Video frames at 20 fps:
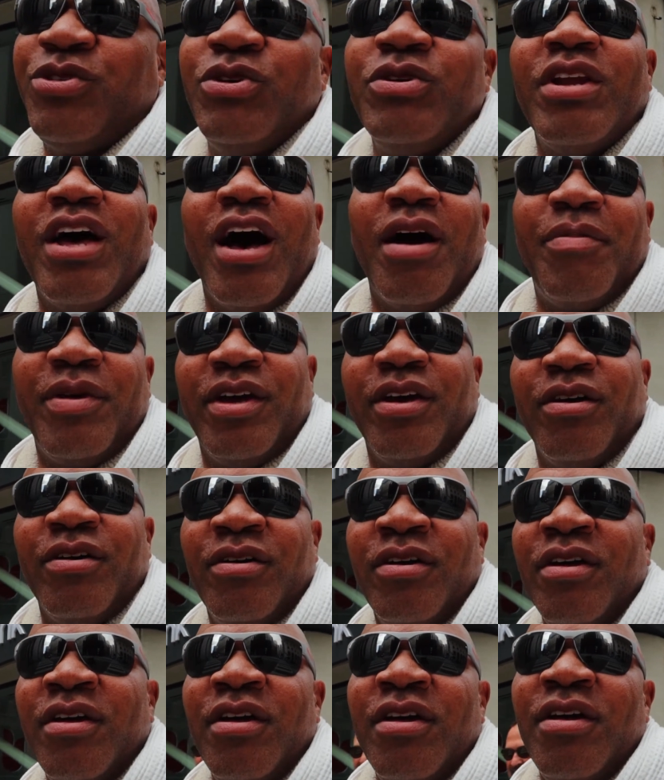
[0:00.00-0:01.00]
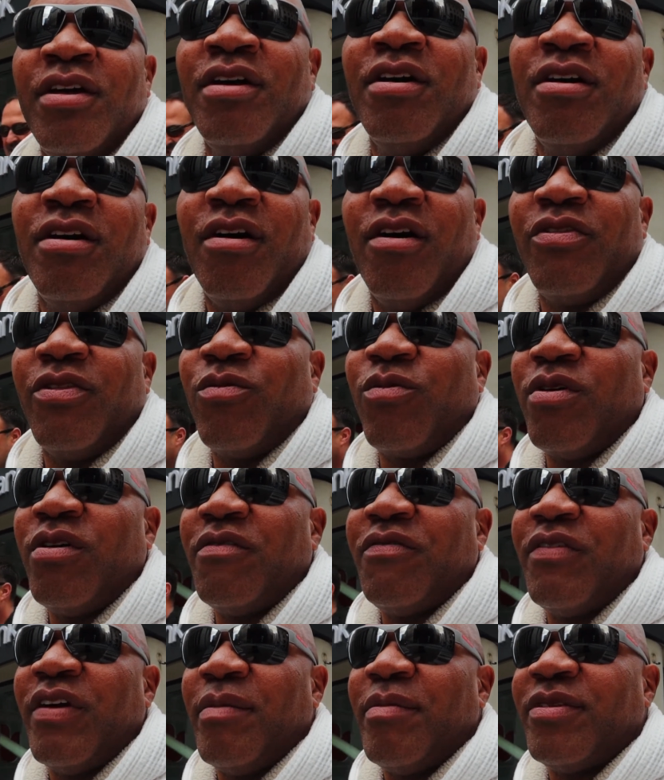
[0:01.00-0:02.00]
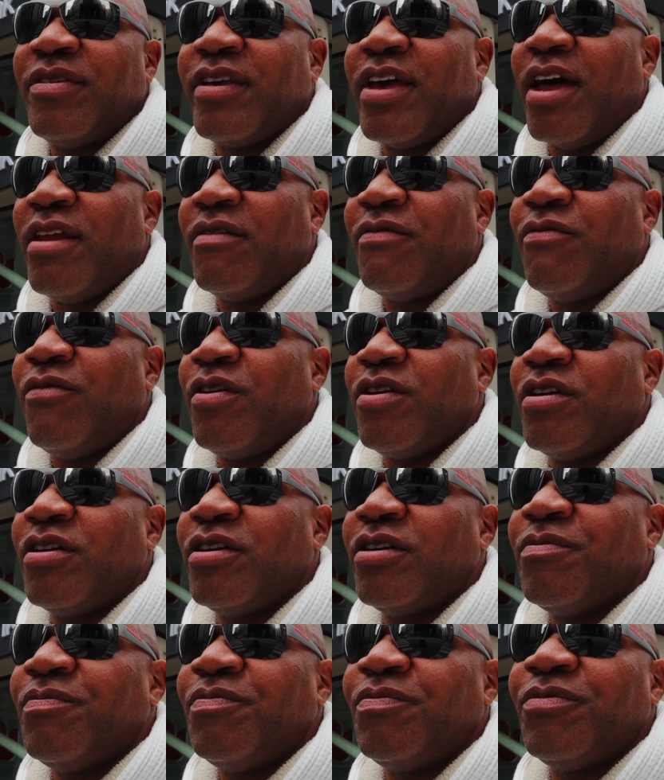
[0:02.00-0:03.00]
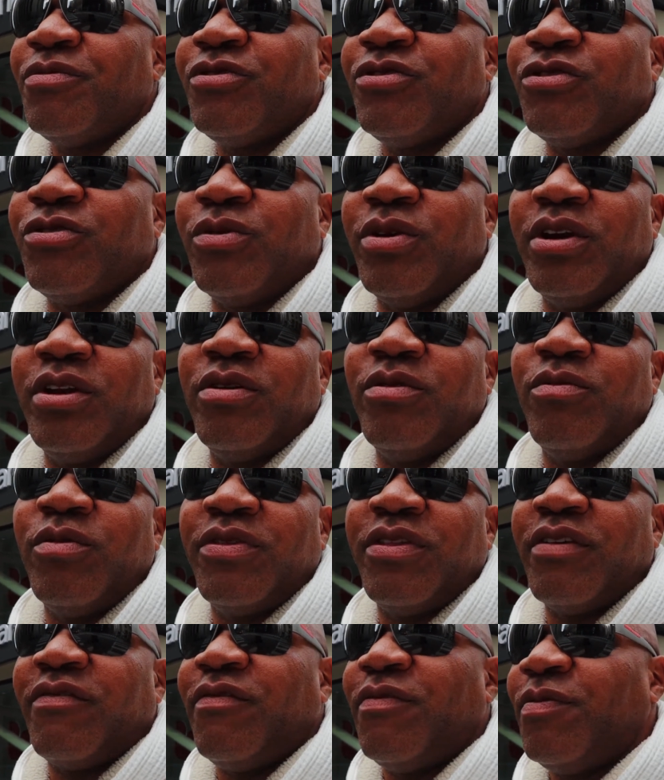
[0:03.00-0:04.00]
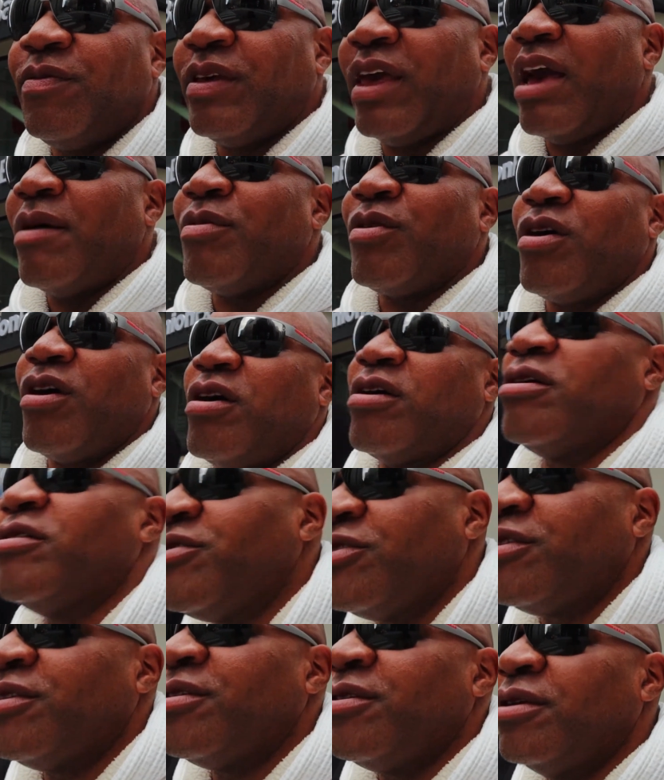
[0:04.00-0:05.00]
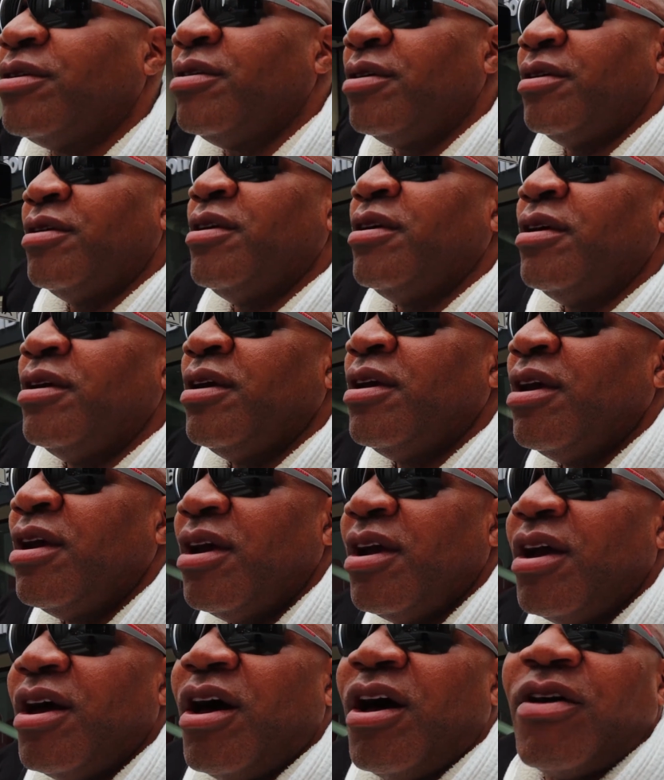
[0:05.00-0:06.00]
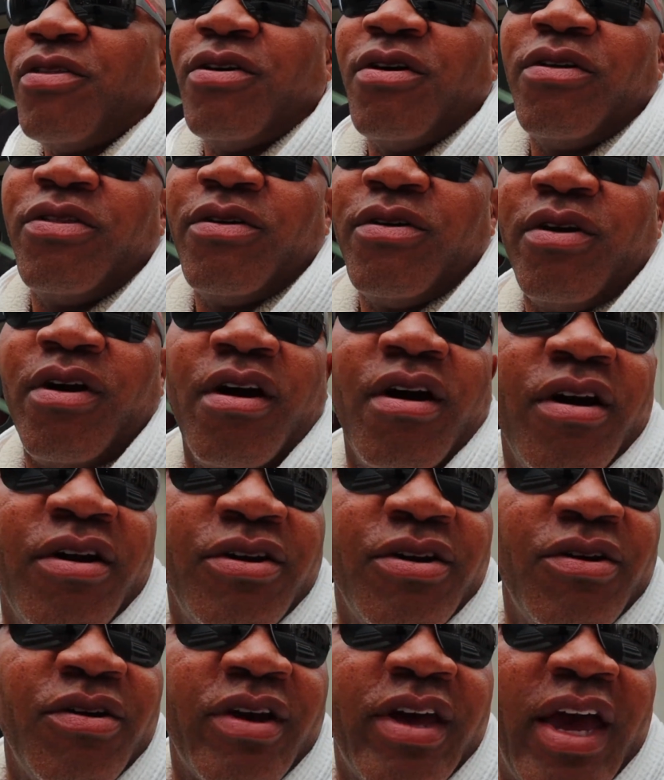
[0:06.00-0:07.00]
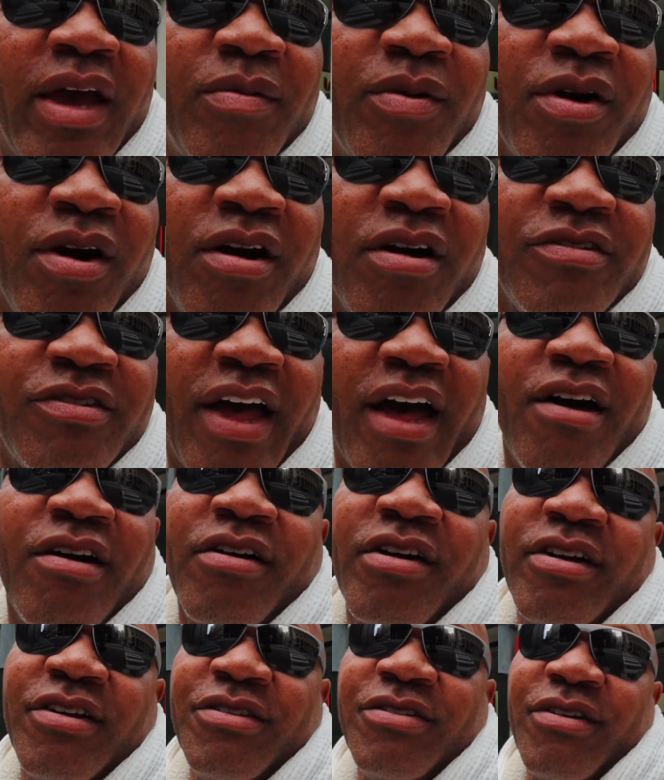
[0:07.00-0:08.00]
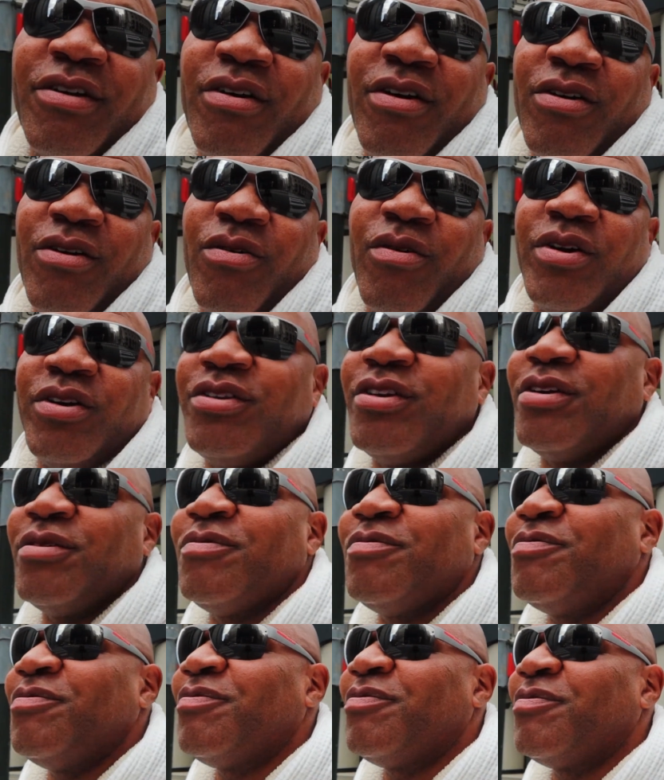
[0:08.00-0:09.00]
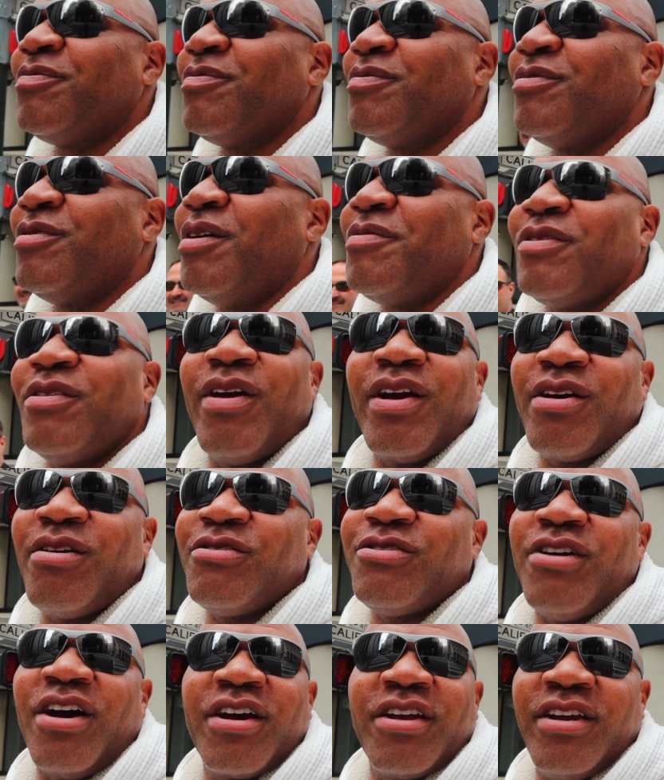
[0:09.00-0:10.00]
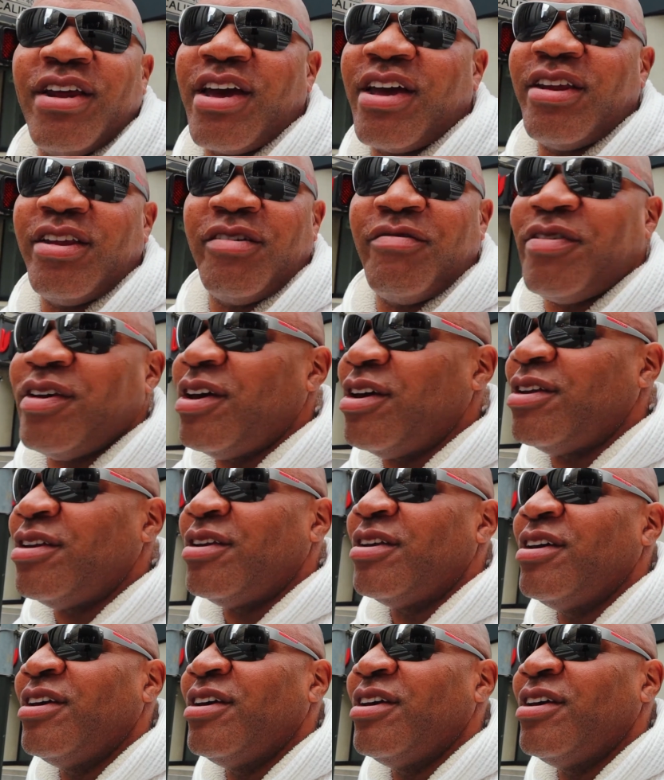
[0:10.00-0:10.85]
Nob Hill on the world famous California street with the cable cars. Yep. Although there are no cable cars out because they're on quarantine. But there I go talking negative again.